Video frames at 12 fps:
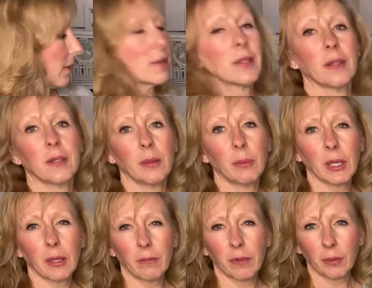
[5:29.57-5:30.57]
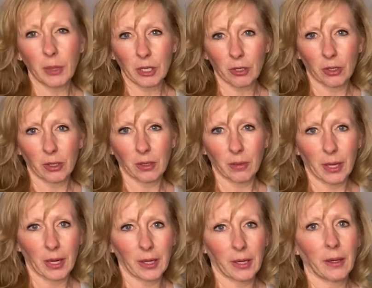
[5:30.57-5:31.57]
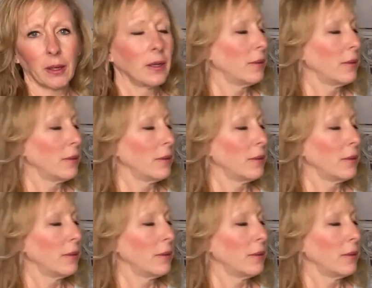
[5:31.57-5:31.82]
systemic inflammation in the body,